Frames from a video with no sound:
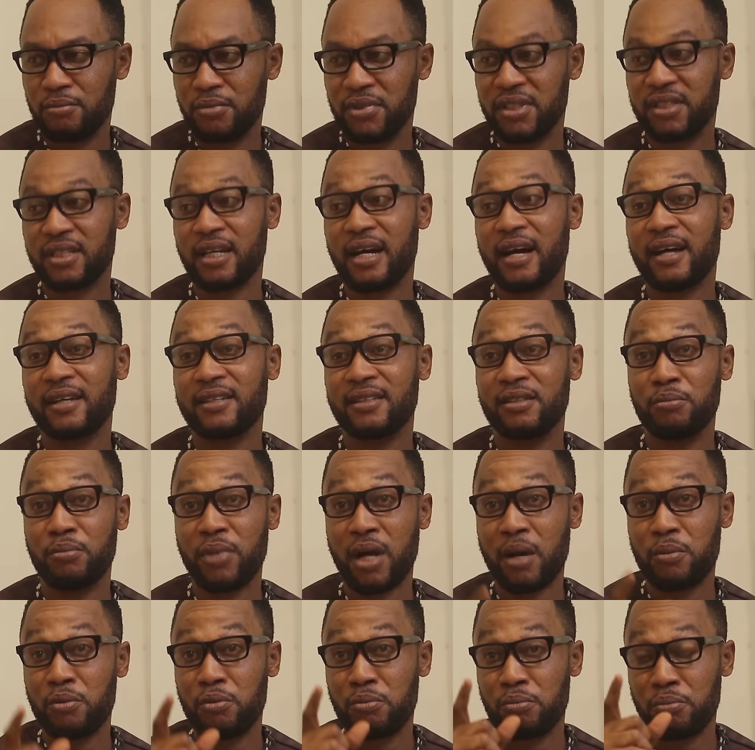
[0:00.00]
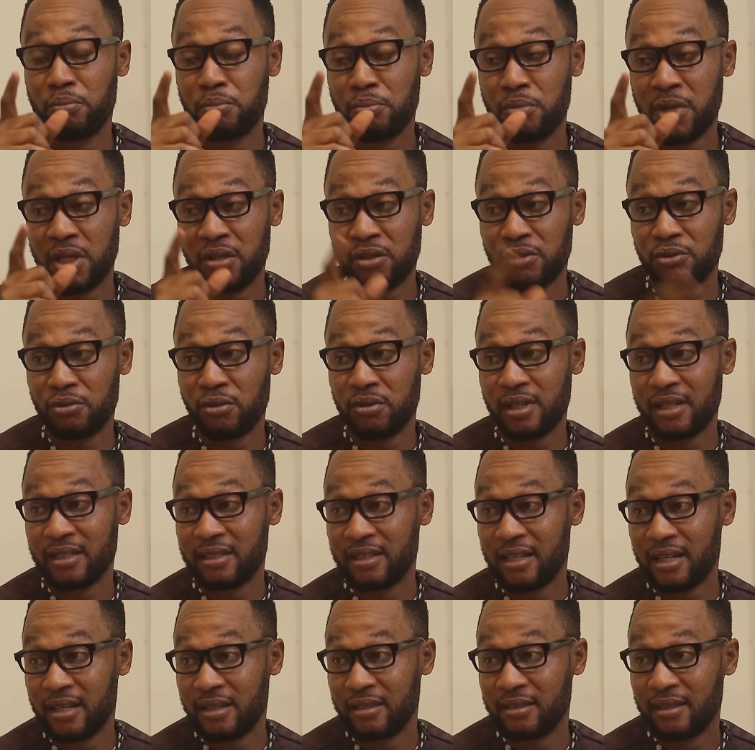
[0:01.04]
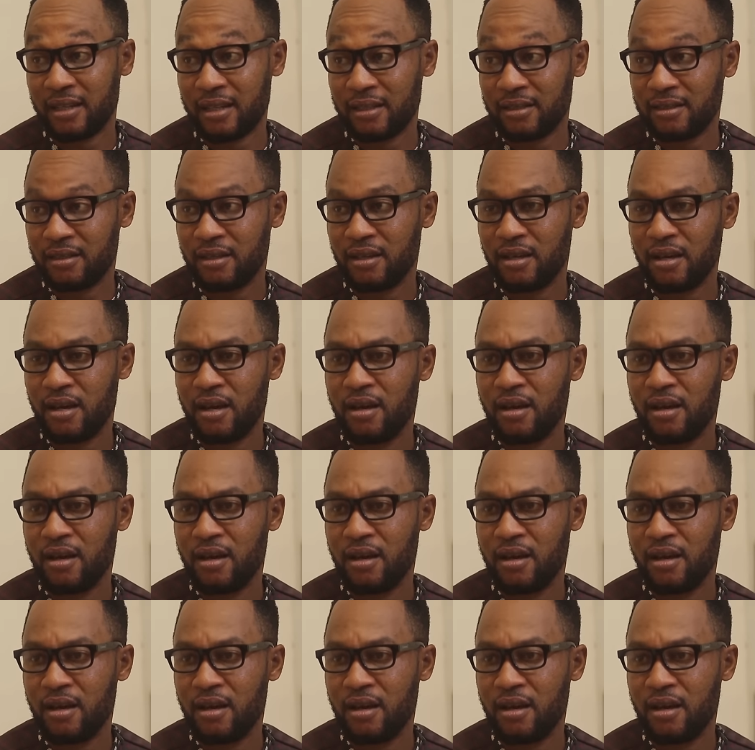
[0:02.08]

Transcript: Besides, the Bible made us understand that